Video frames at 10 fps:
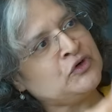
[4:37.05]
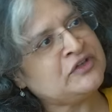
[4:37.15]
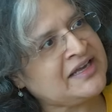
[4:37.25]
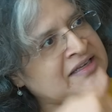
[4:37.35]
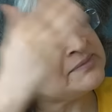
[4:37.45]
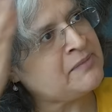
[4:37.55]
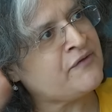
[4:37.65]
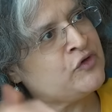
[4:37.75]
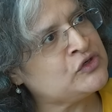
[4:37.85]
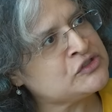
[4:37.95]
Could you take
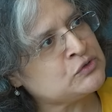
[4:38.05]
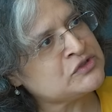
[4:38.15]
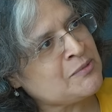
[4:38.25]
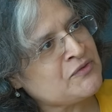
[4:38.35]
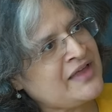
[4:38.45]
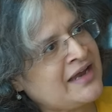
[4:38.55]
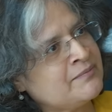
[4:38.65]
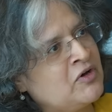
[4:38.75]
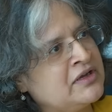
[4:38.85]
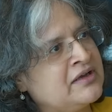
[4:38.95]
my viewers through some of
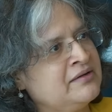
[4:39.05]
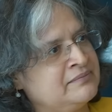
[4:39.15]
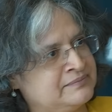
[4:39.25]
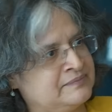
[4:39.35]
that, Monika?